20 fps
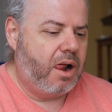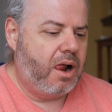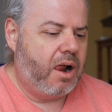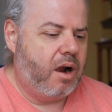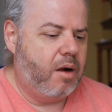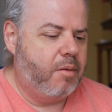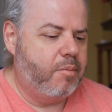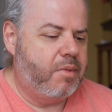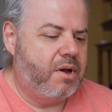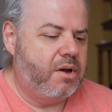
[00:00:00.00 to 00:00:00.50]

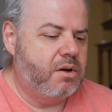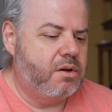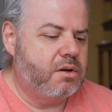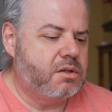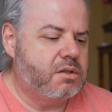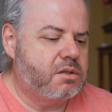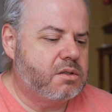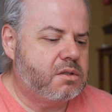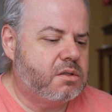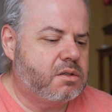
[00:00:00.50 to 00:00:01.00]

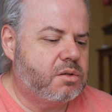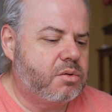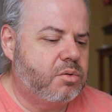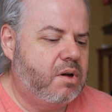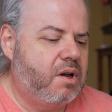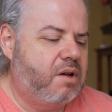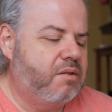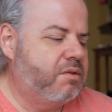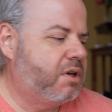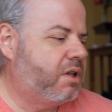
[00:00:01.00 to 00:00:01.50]
about
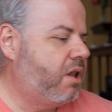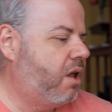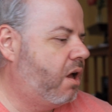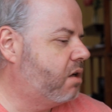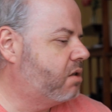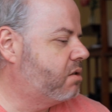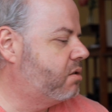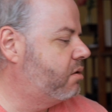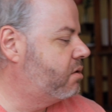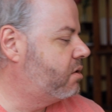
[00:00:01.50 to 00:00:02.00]
12
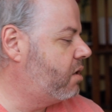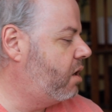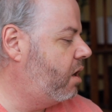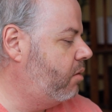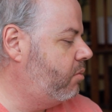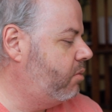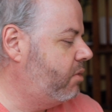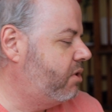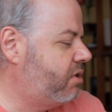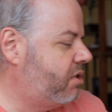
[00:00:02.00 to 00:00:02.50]
o'clock, so it's
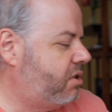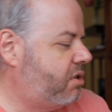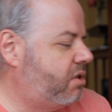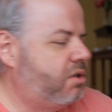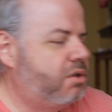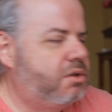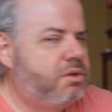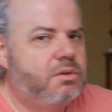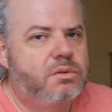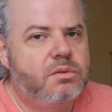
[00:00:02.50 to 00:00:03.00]
almost
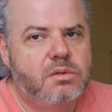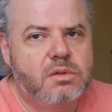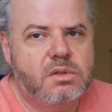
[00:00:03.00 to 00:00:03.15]
2.